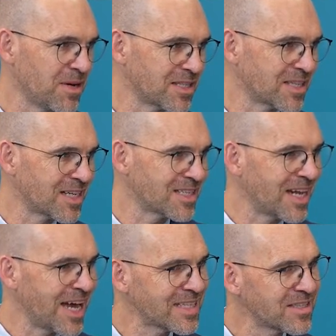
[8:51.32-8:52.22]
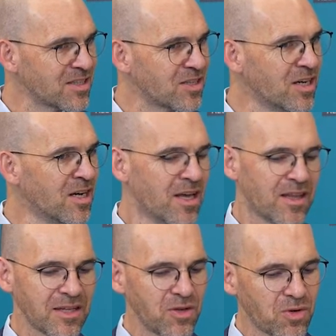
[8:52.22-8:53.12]
as last year,
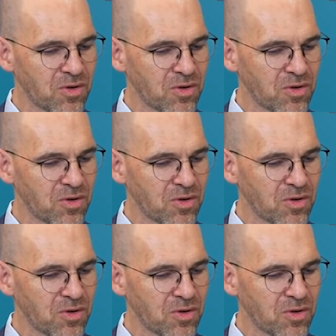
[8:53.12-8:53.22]
that you